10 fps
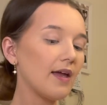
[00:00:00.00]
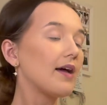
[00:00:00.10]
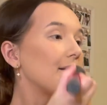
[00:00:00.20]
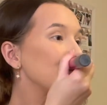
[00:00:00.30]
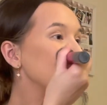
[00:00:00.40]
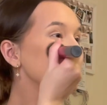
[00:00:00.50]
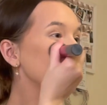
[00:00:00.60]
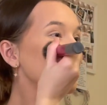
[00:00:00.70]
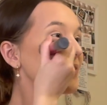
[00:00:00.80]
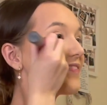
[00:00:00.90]
I'm just going to start
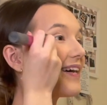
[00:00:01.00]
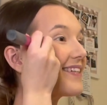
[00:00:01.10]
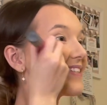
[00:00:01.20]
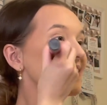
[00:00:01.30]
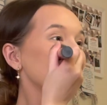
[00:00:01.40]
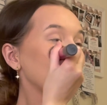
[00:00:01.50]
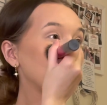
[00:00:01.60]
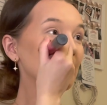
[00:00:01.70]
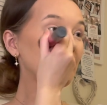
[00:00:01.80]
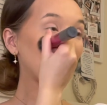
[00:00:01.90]
off with that just so I
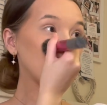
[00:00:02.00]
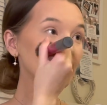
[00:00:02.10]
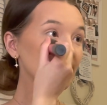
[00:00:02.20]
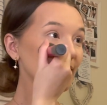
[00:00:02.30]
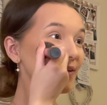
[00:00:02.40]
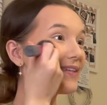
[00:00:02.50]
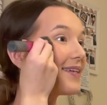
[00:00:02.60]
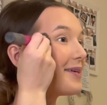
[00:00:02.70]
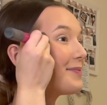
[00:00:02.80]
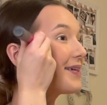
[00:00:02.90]
can
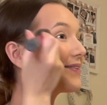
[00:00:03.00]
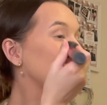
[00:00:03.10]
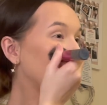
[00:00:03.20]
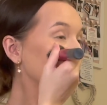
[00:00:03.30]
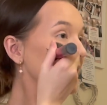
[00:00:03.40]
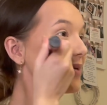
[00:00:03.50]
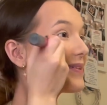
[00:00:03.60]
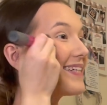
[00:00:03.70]
slowly build it up,